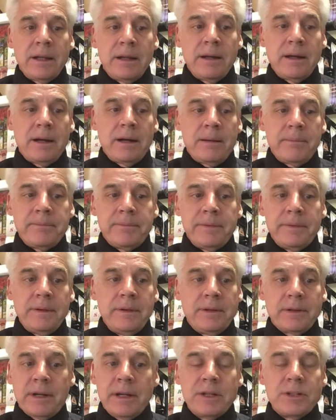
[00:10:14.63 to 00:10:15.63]

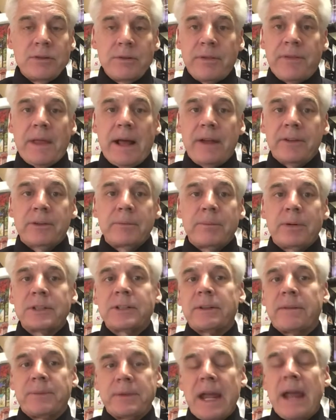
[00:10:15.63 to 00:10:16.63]
you're going to do 1,000
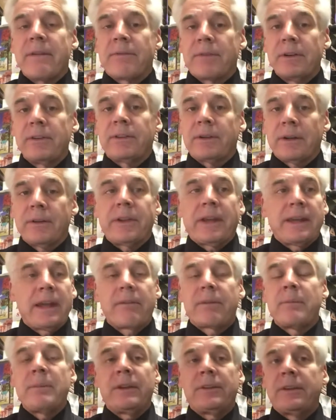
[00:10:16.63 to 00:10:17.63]
push-ups every single day,
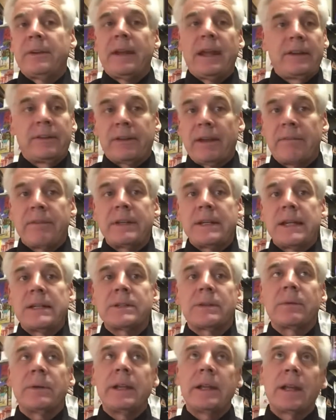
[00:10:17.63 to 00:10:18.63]
never miss a day, 7
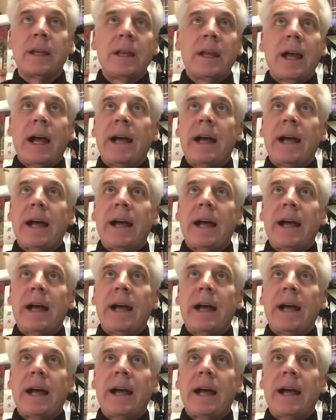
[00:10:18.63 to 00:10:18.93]
days a week,